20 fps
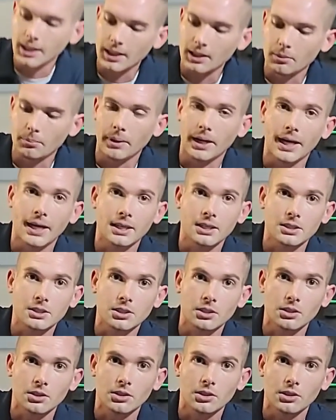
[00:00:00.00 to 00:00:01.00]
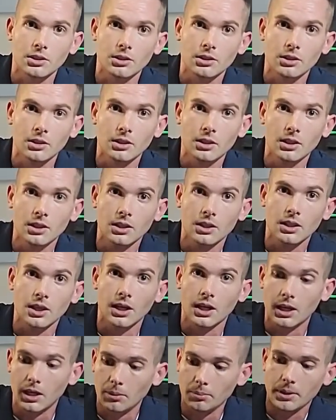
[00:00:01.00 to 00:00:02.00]
and the bag is here,
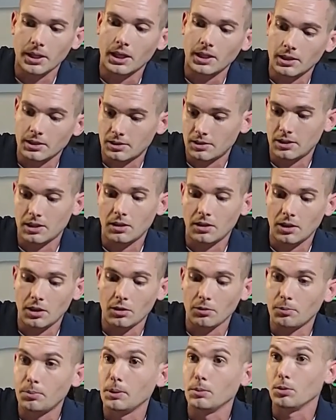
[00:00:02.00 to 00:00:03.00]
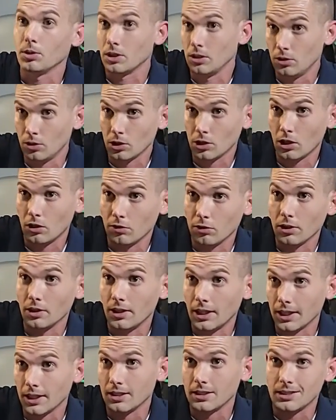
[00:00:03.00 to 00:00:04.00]
kind of sitting there, people can look over
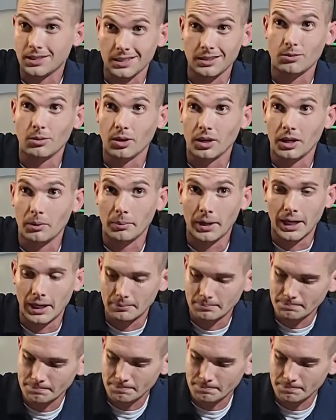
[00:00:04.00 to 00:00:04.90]
and they can see where I'm at.